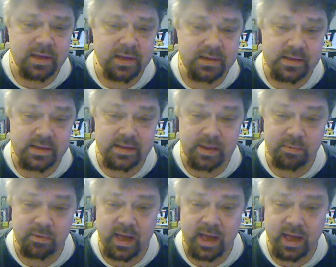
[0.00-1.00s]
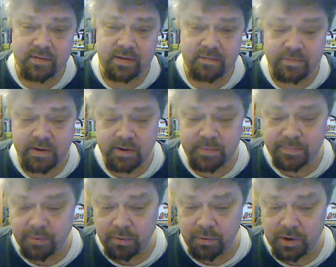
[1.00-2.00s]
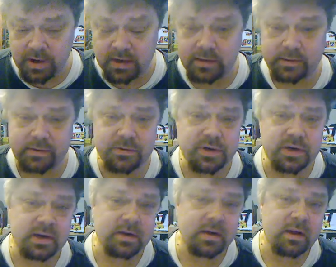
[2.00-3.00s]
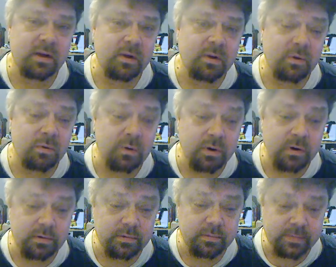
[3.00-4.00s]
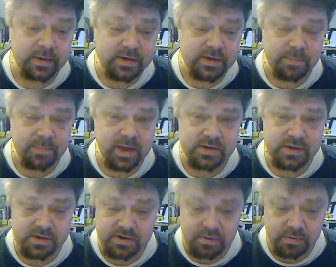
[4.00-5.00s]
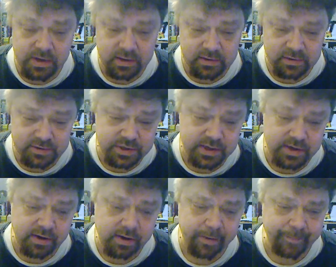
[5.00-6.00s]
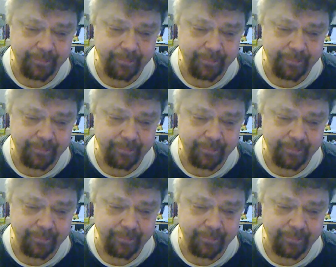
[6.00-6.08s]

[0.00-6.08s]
is that they will have a very poor conclusion, or in some cases no conclusion at all.